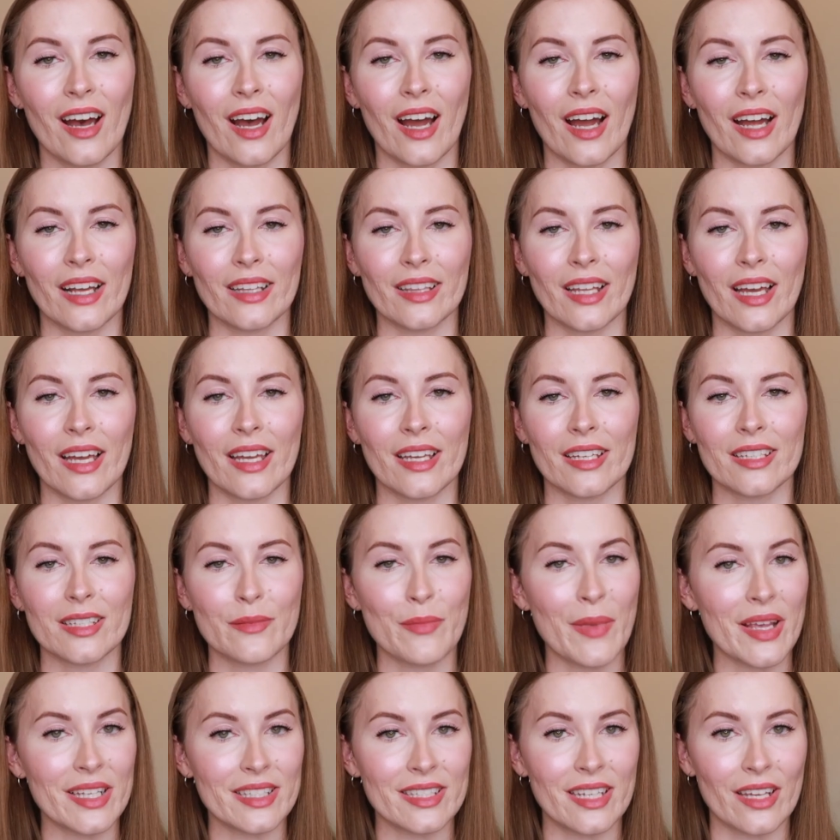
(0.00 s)
I like
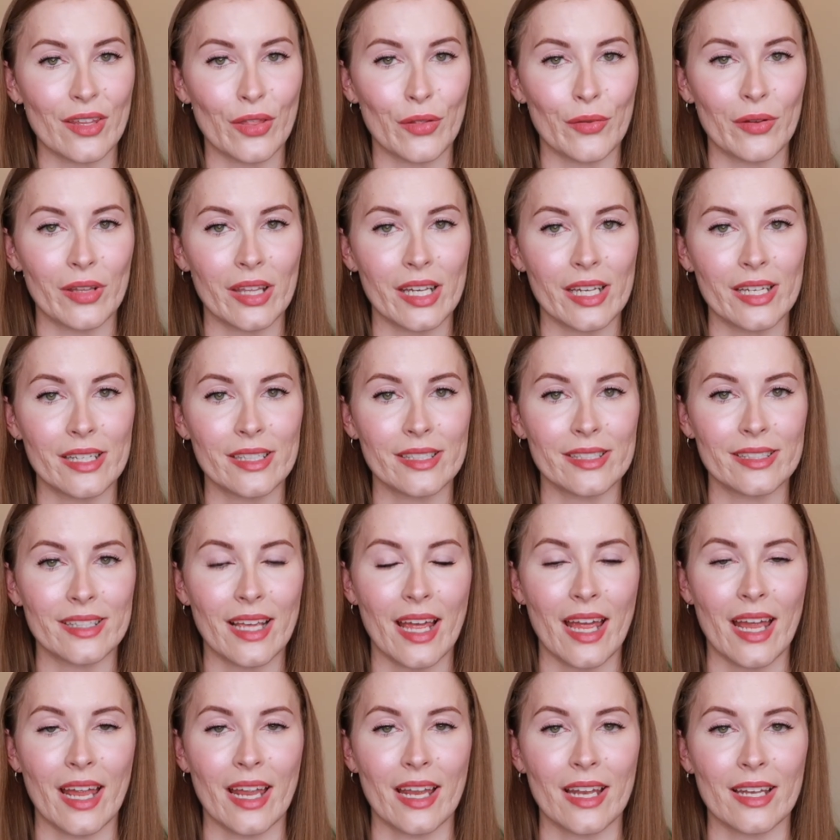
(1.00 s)
domestic thrillers,
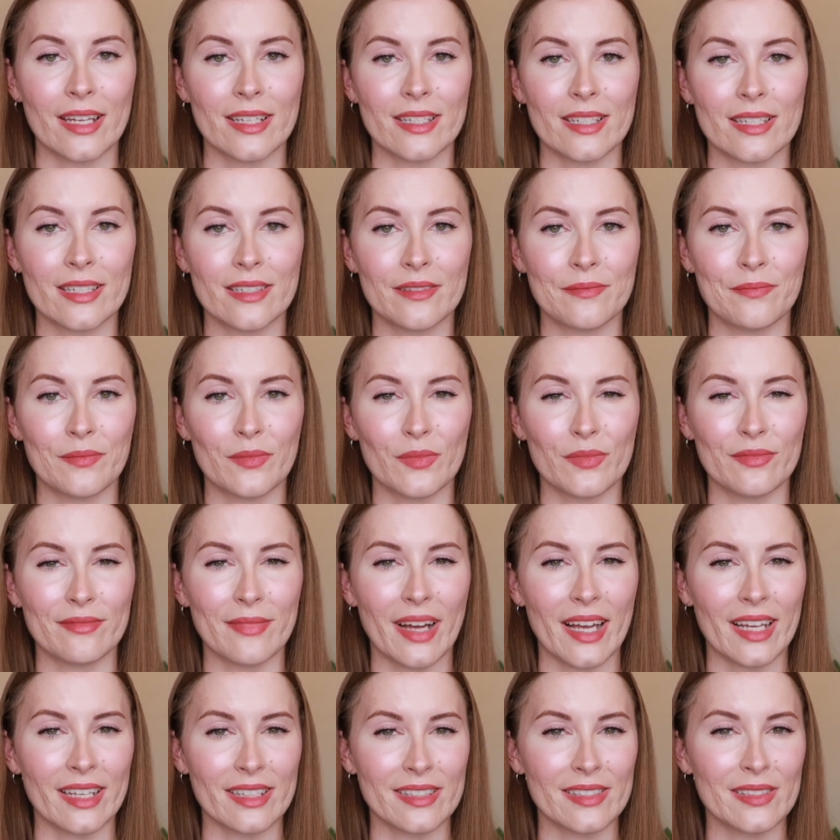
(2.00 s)
and
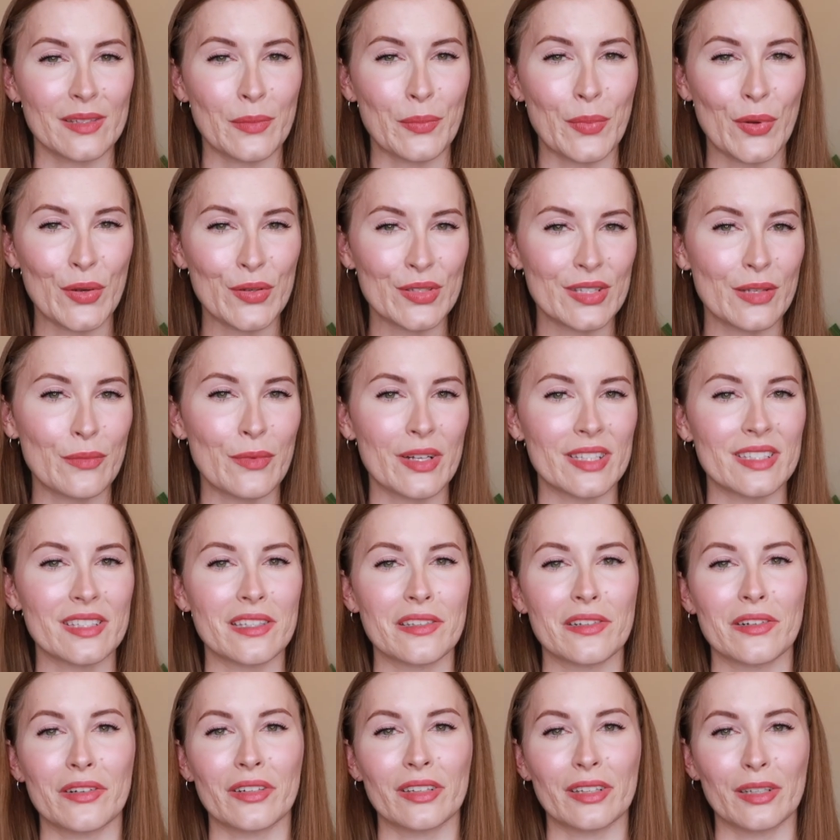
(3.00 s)
I suppose the ones
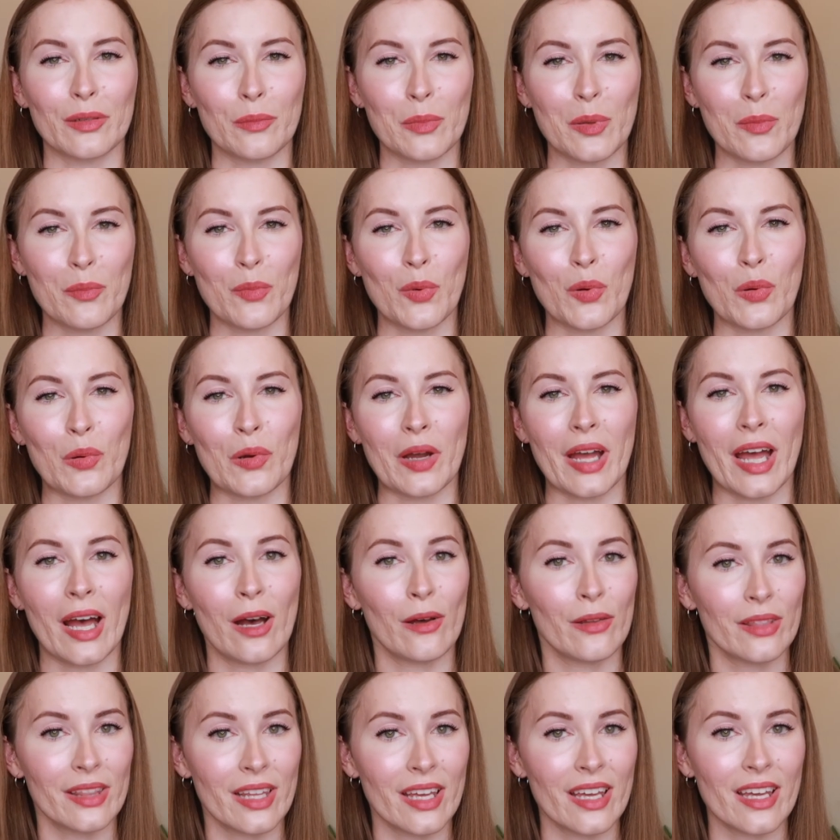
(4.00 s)
that are a little bit more
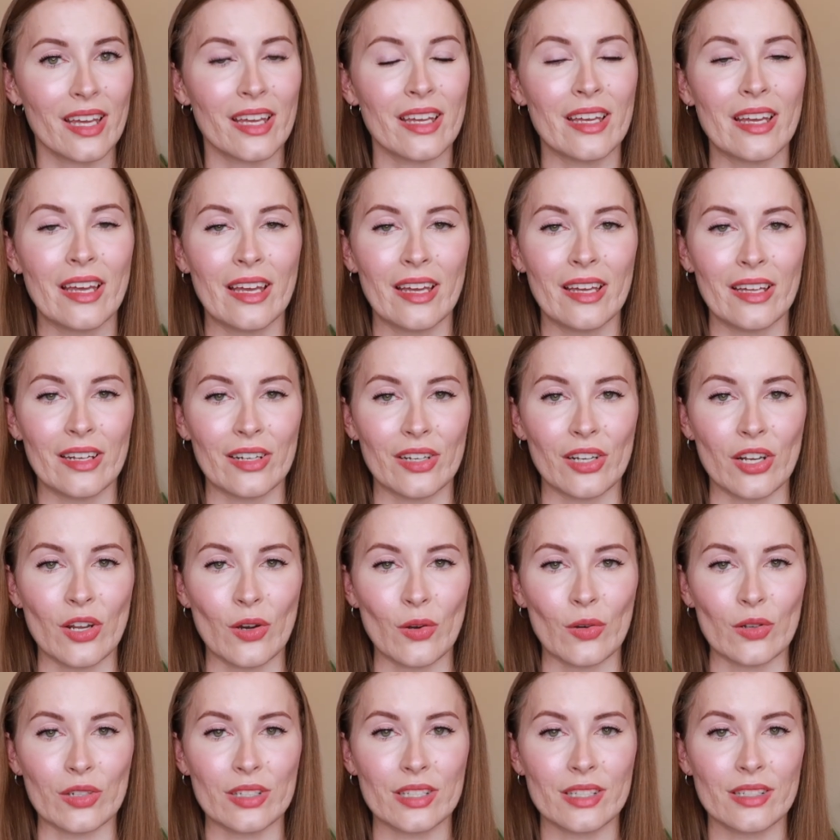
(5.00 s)
out there,
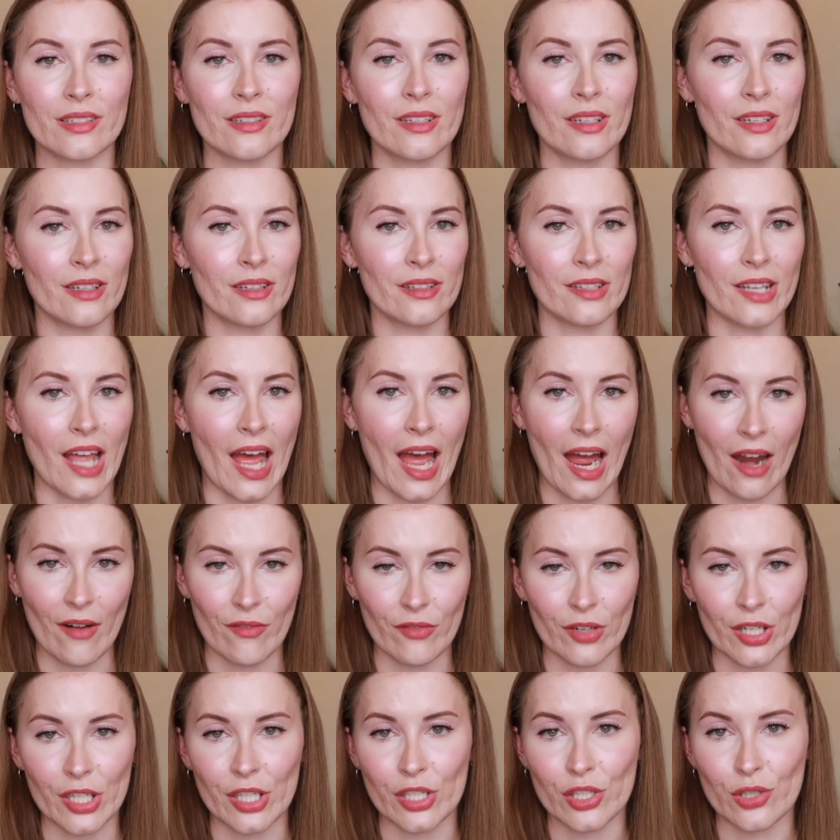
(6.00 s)
not
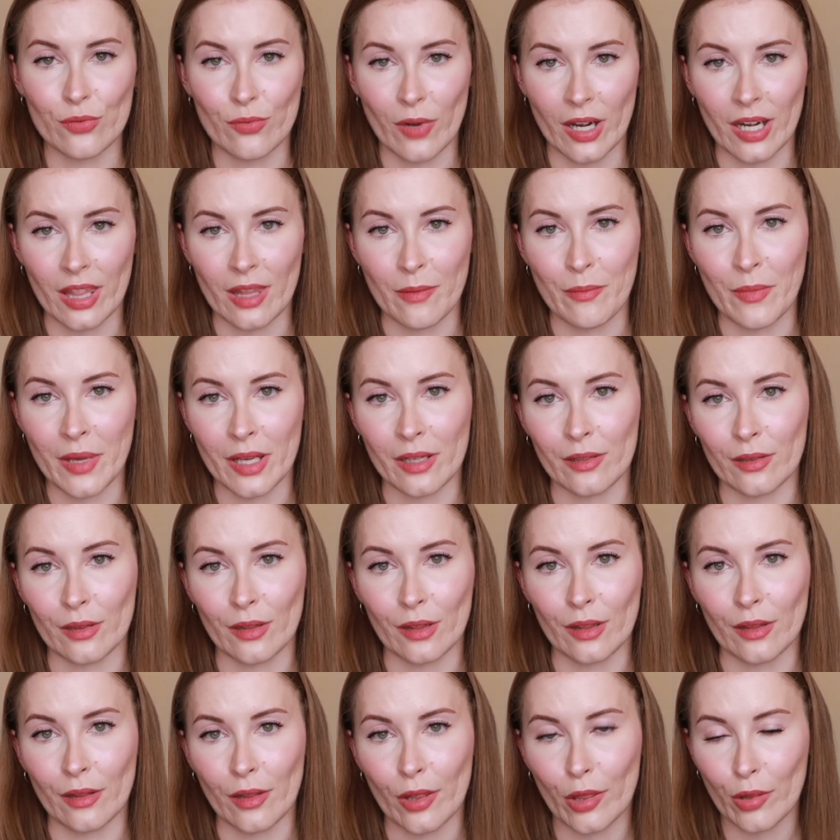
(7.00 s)
average
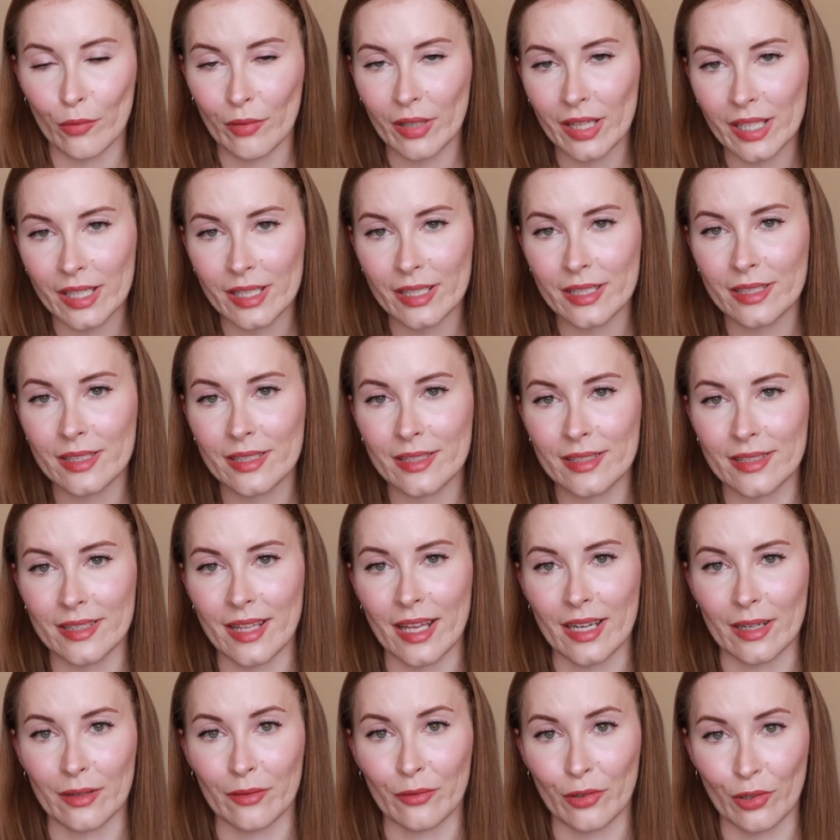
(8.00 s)
run-of-the-mill thrillers
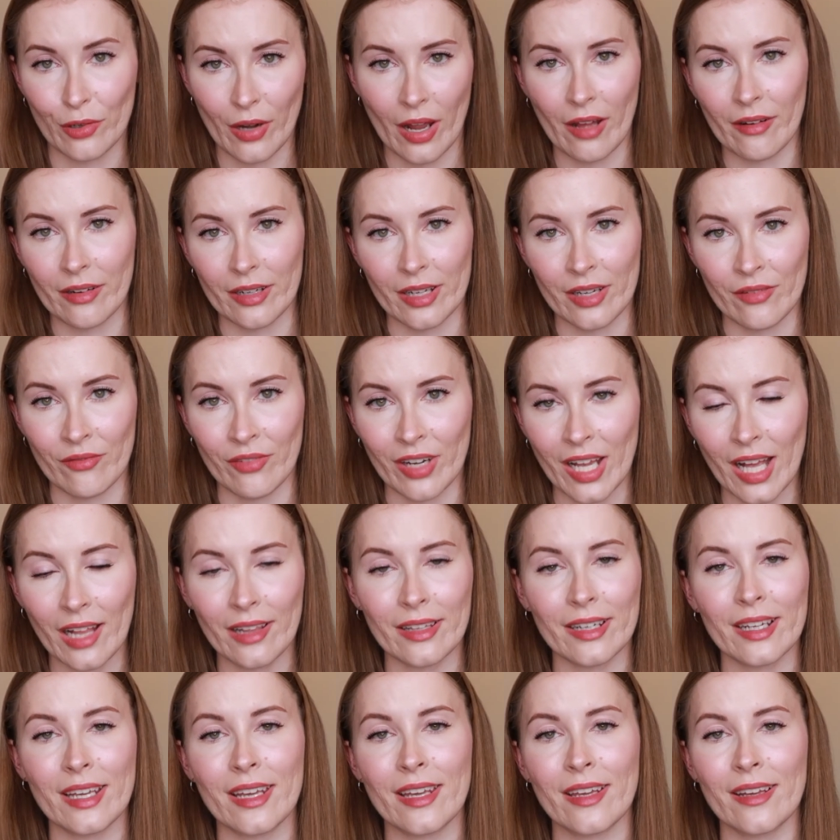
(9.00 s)
that are grounded in
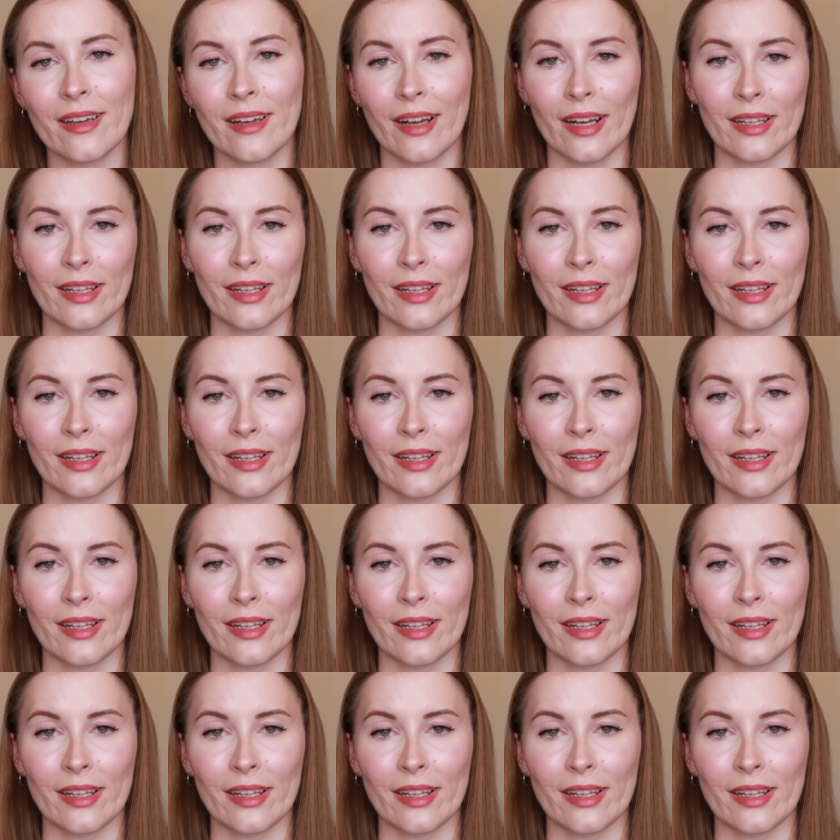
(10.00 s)
reality.